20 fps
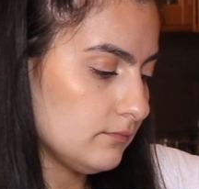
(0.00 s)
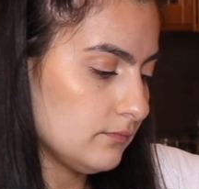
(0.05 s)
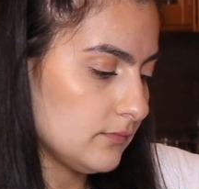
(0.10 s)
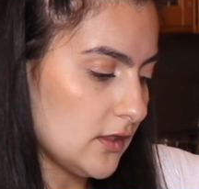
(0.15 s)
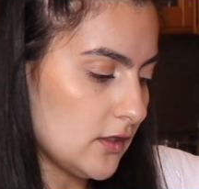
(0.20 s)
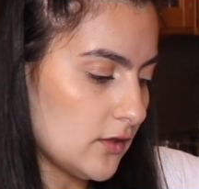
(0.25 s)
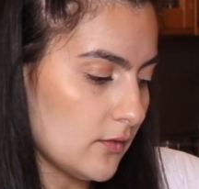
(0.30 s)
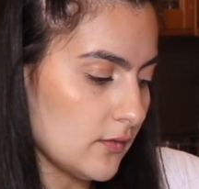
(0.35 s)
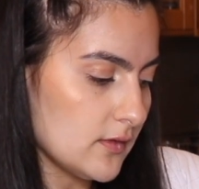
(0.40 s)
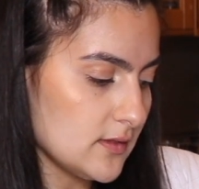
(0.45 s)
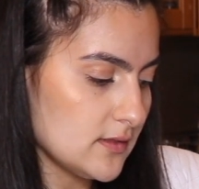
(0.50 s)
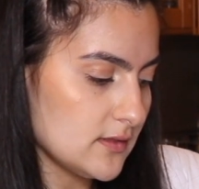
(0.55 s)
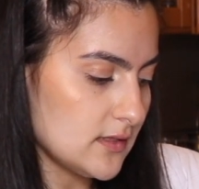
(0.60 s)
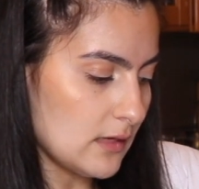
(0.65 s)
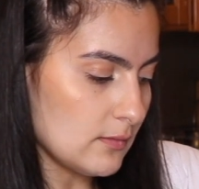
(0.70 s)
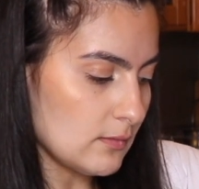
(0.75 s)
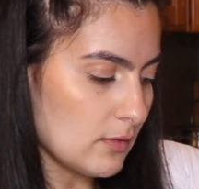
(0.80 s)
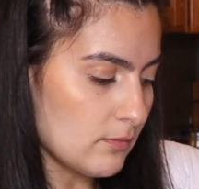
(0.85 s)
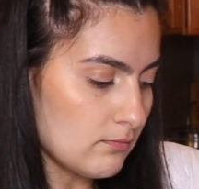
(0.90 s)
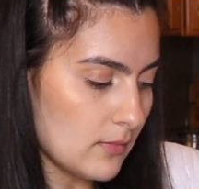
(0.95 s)
you know, the
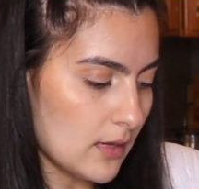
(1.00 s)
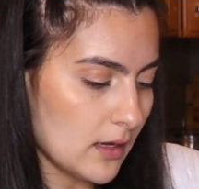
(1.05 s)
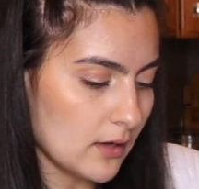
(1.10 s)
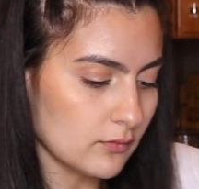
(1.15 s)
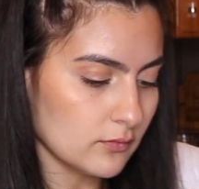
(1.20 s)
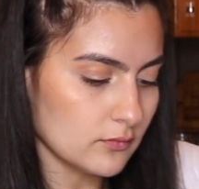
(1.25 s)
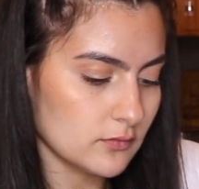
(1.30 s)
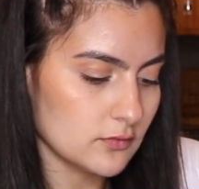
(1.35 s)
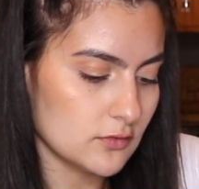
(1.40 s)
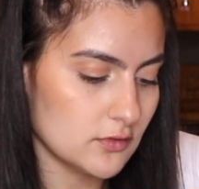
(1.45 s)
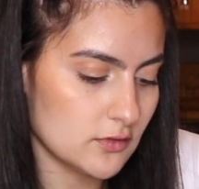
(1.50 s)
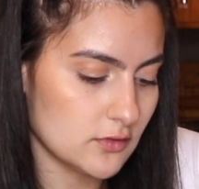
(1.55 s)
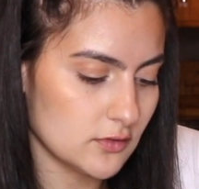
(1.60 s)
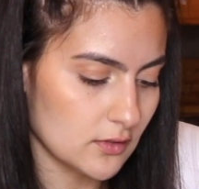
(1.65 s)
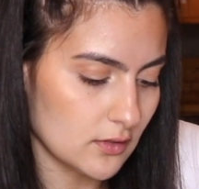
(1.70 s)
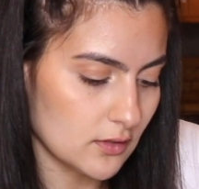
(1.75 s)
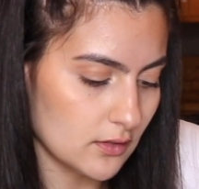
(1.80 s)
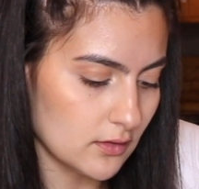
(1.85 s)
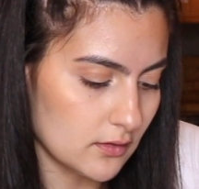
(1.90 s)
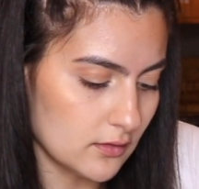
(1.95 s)
same amount
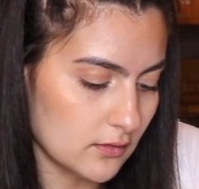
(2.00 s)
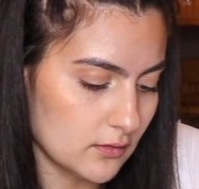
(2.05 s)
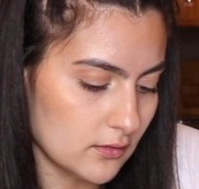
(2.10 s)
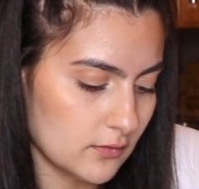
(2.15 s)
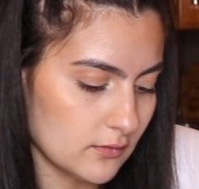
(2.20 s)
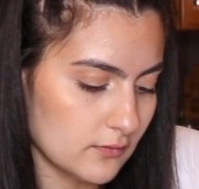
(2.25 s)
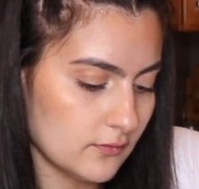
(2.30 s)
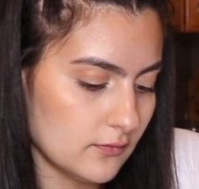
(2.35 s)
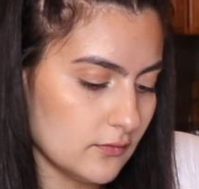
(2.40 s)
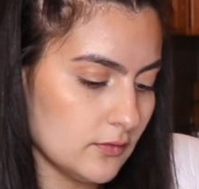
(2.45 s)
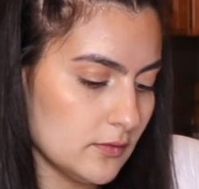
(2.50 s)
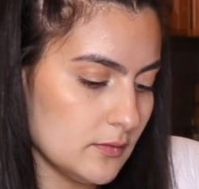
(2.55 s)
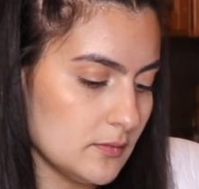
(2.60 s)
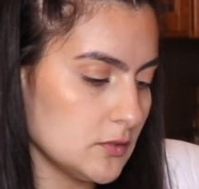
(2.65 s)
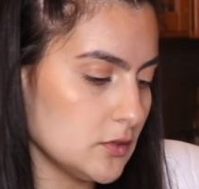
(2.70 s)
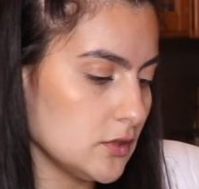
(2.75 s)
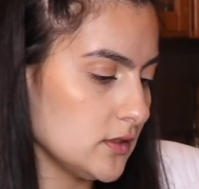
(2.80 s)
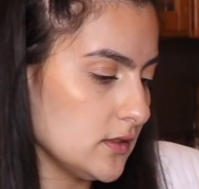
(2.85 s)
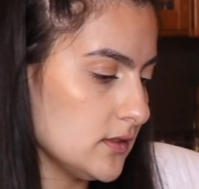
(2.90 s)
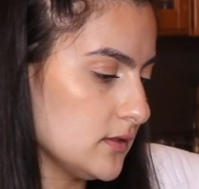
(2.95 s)
of cream
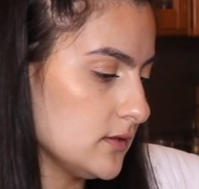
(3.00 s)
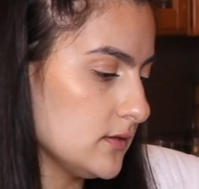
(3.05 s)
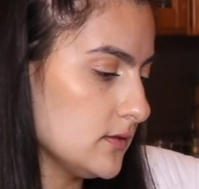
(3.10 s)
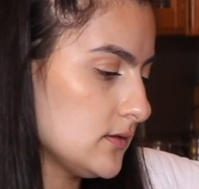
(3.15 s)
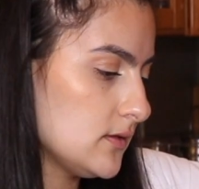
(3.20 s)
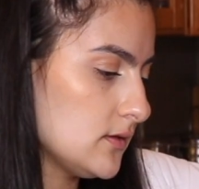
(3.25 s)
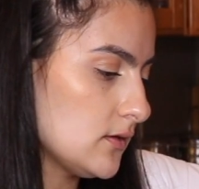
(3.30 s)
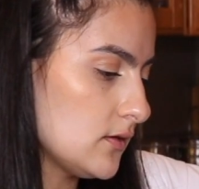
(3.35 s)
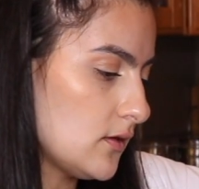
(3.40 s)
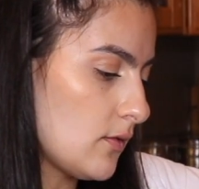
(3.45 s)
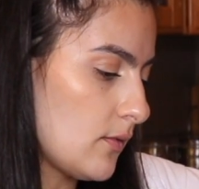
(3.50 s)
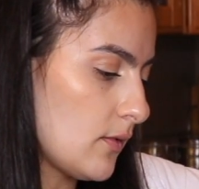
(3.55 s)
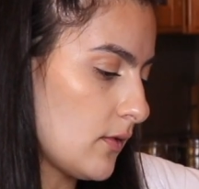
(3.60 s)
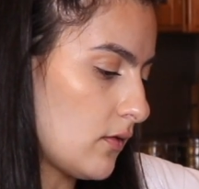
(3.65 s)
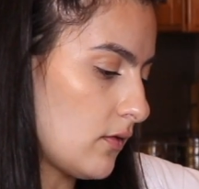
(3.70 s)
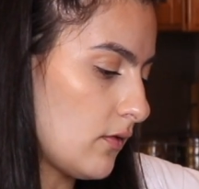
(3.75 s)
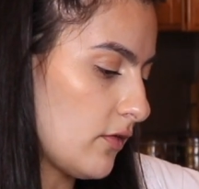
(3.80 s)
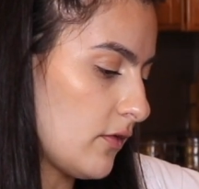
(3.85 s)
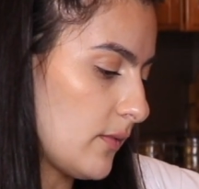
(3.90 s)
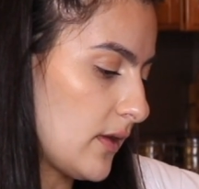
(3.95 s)
cheese going
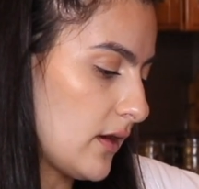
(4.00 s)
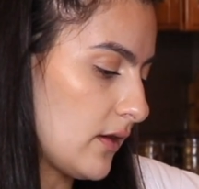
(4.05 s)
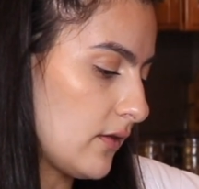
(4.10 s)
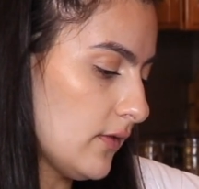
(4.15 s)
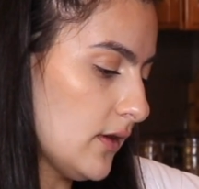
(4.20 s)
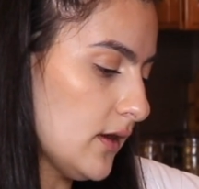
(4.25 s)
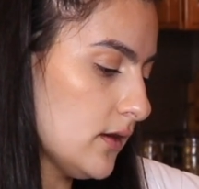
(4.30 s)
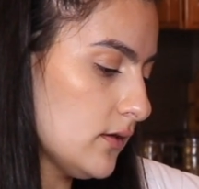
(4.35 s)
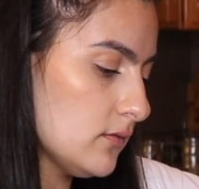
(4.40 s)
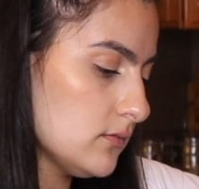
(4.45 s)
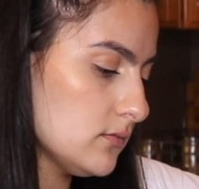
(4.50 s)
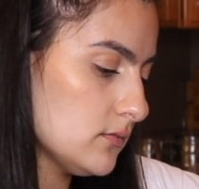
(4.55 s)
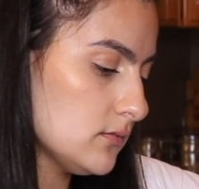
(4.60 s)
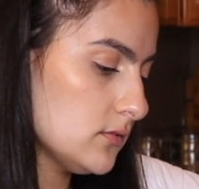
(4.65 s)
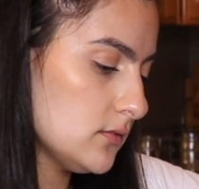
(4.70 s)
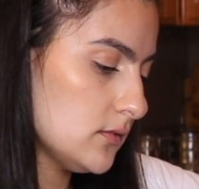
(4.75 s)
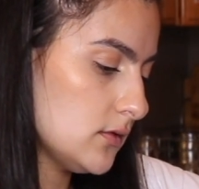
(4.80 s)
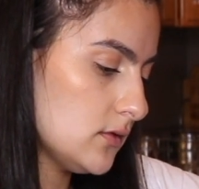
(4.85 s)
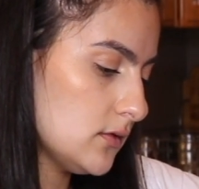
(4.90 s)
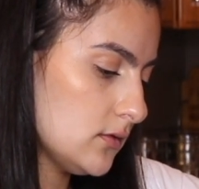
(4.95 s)
all the way
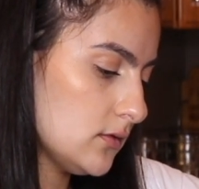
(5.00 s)
around.